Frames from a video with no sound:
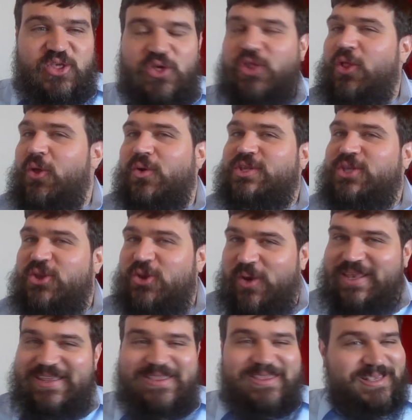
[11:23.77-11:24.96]
the Lord's
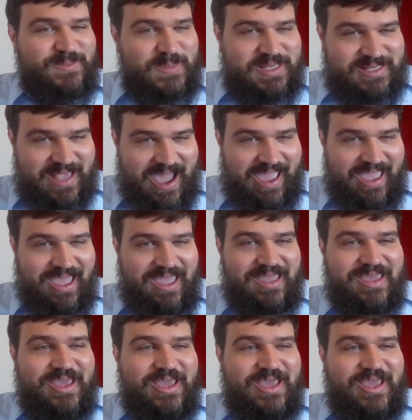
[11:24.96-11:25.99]
anointed, this Messiah,